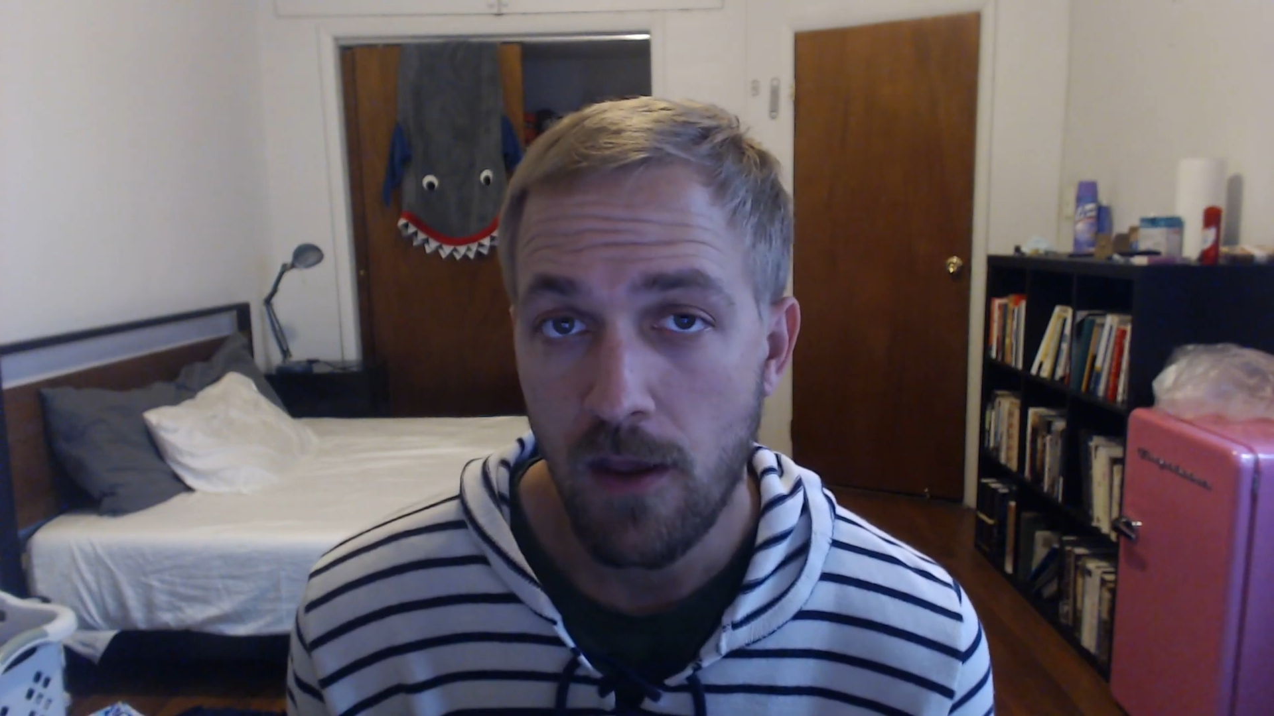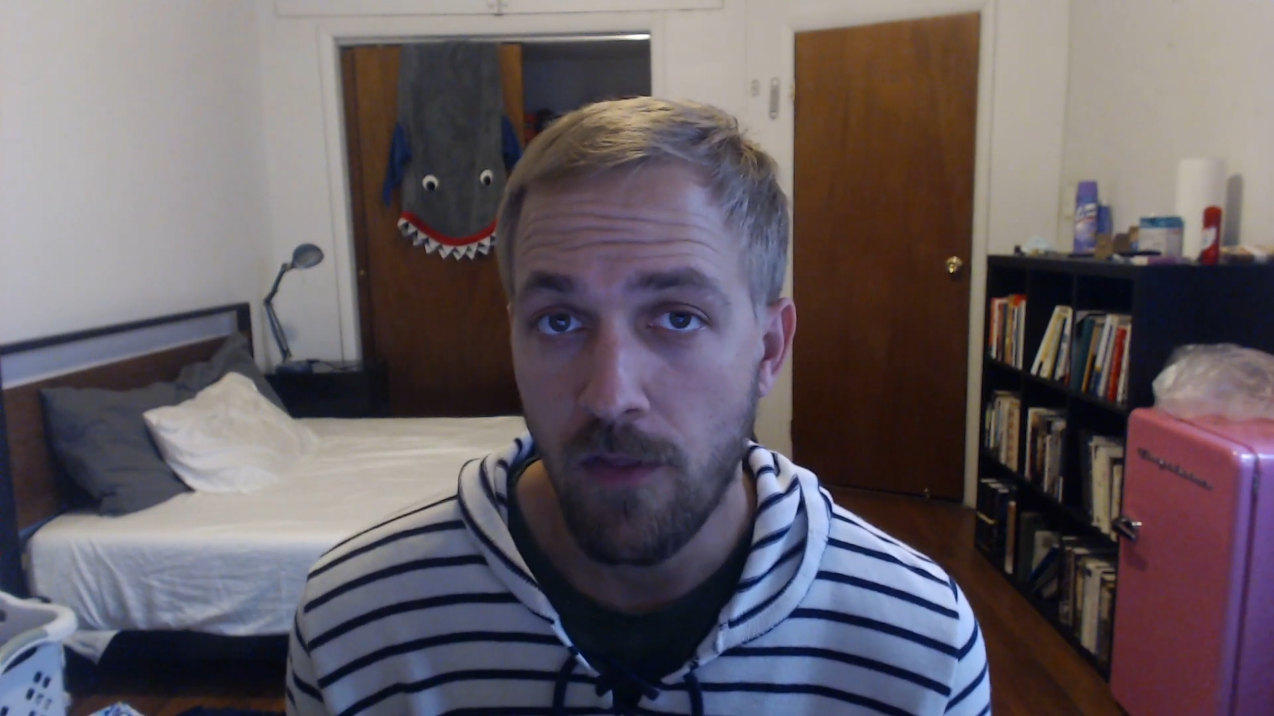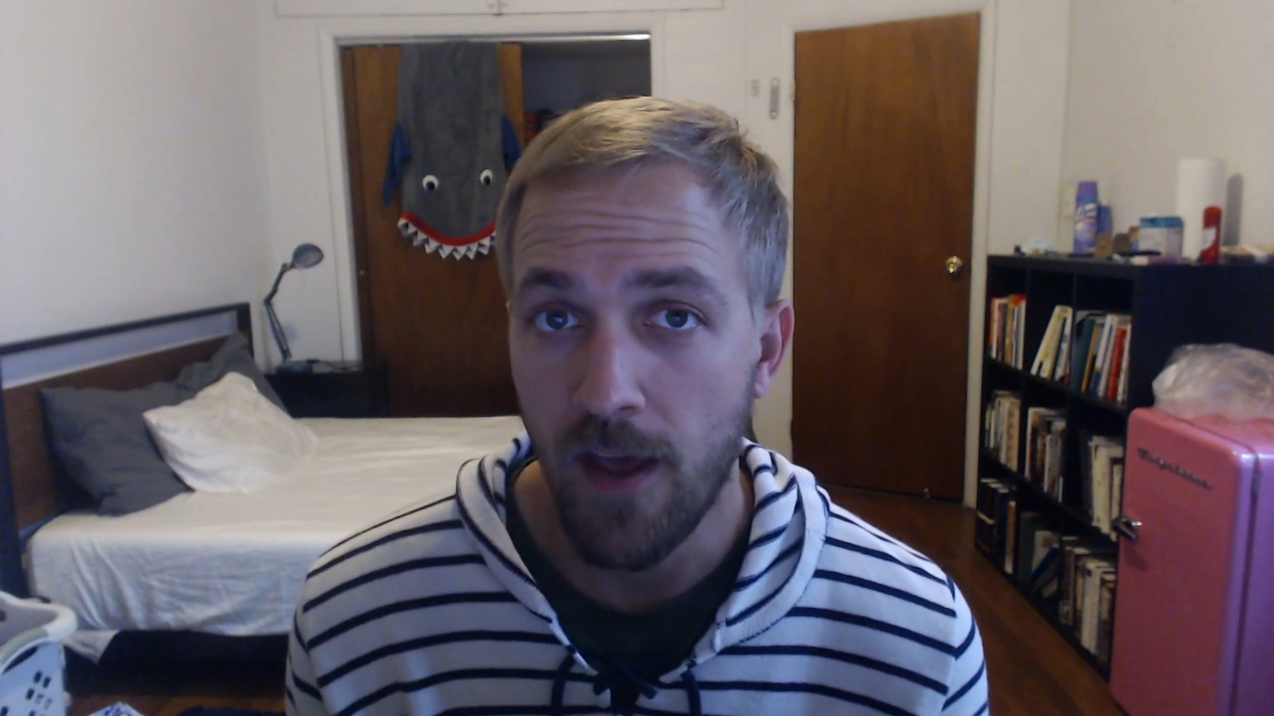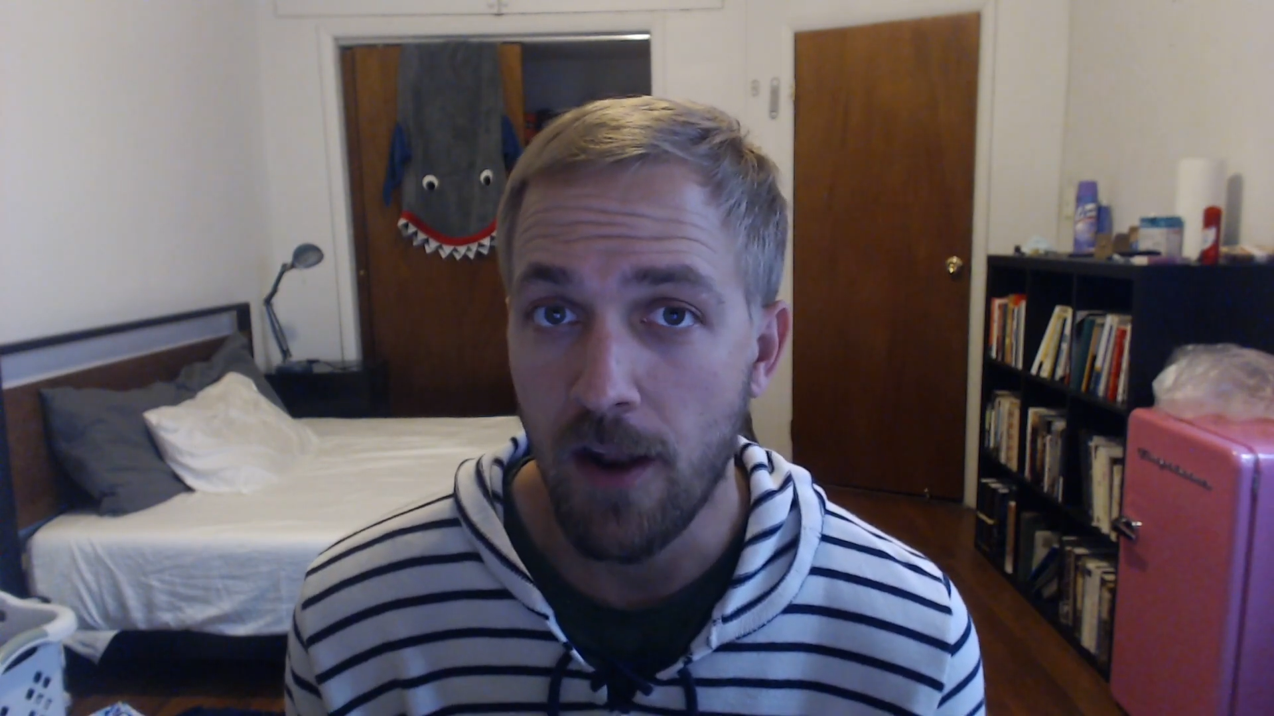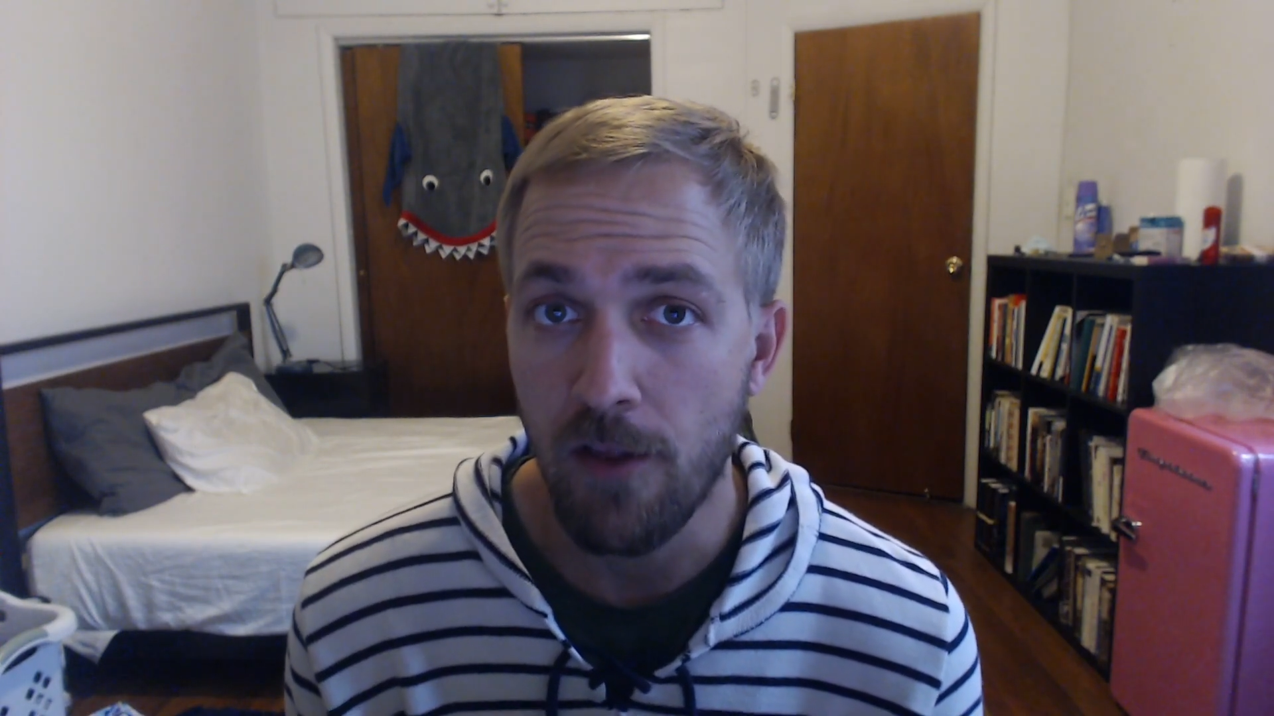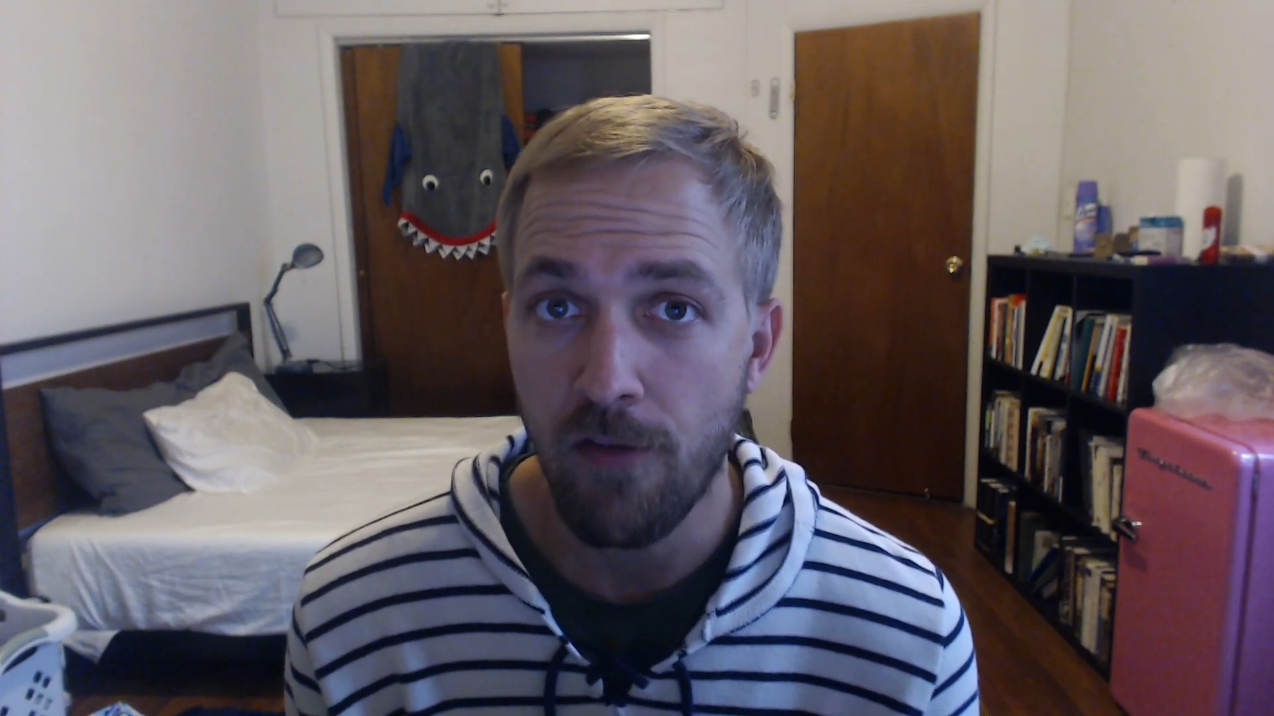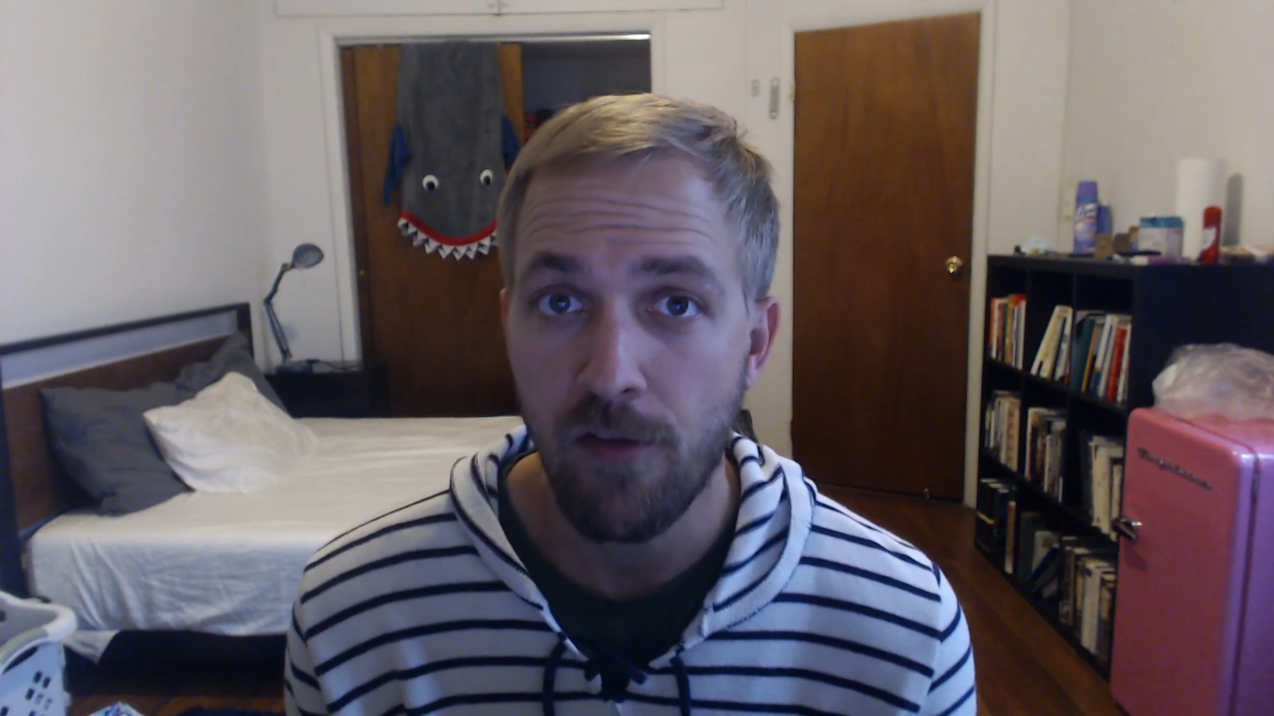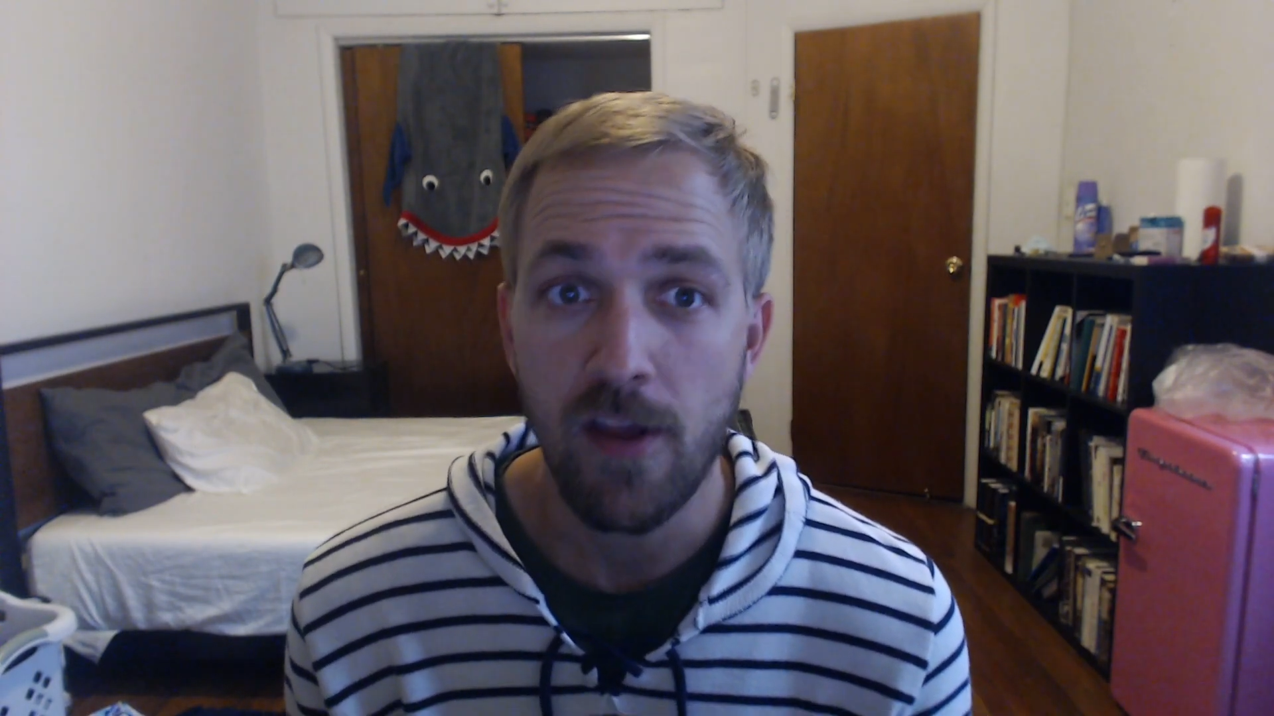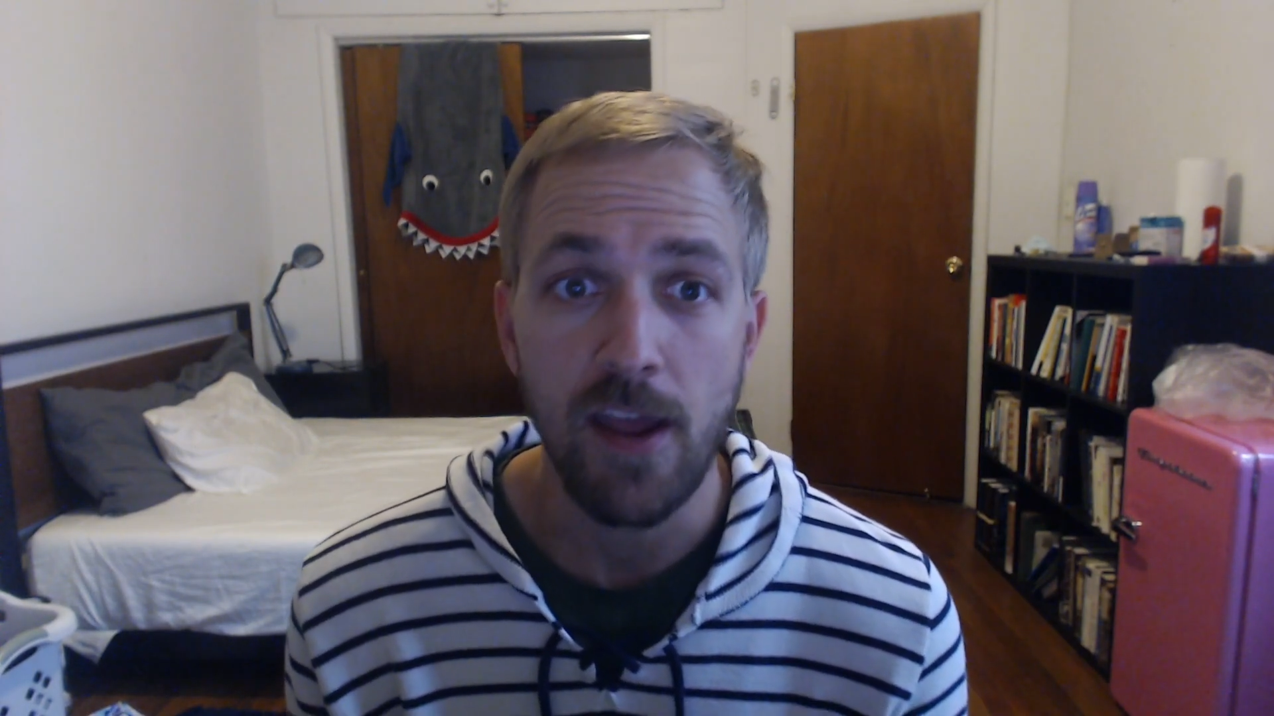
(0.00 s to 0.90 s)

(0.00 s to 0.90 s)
And that is